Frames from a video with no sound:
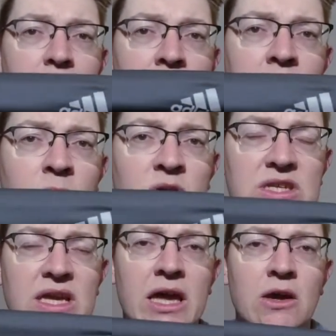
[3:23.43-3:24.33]

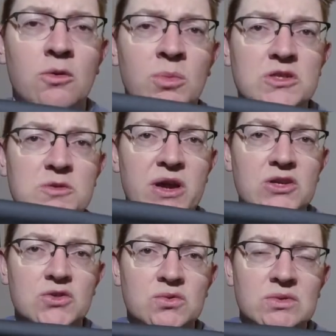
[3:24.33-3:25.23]
Once again, got them on
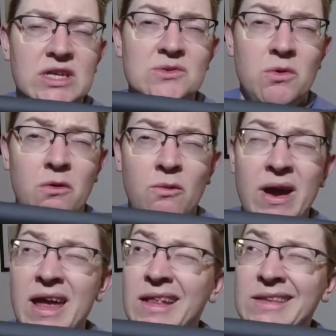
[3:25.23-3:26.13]
special. These were
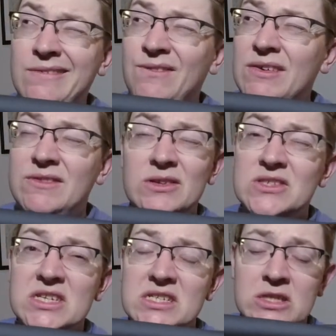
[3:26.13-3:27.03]
around the $50 or
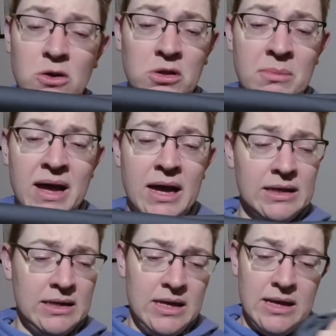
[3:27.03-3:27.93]
$60
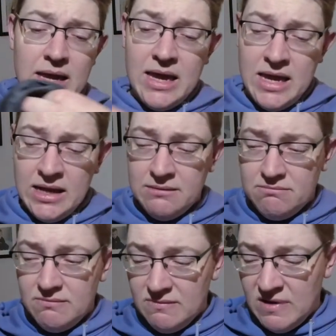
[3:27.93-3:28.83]
mark, and
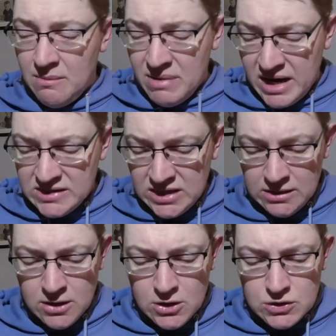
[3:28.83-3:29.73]
amazing.